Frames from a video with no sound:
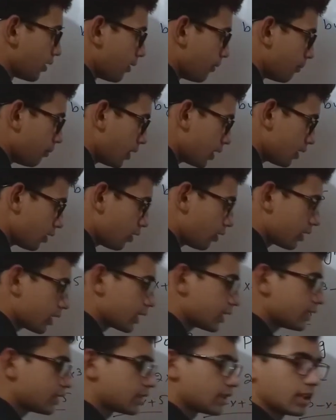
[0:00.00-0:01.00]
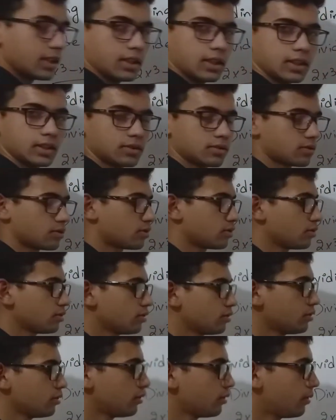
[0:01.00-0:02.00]
But our concern is
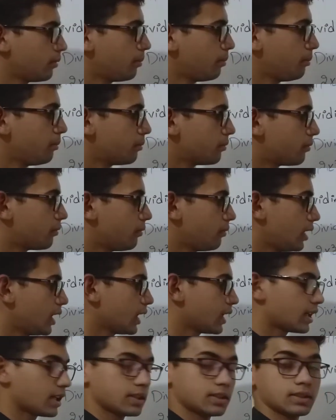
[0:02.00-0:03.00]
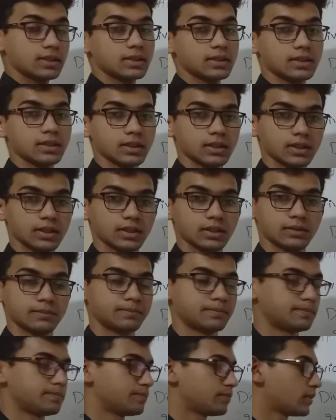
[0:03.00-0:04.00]
to make us
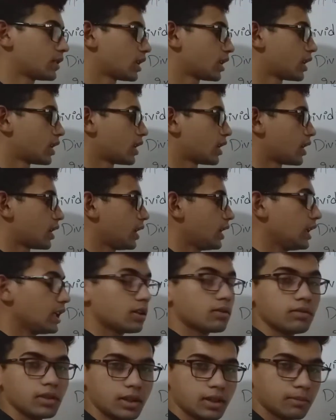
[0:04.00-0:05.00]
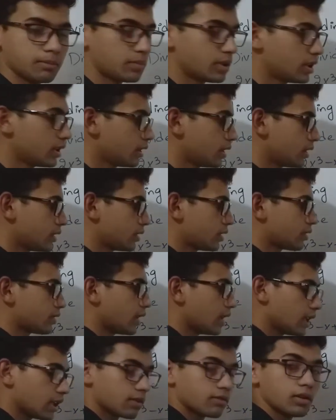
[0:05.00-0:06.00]
equal number, just
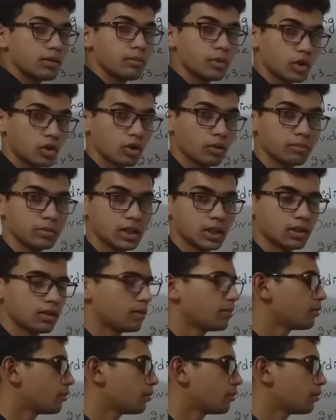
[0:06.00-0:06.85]
an equal monomial.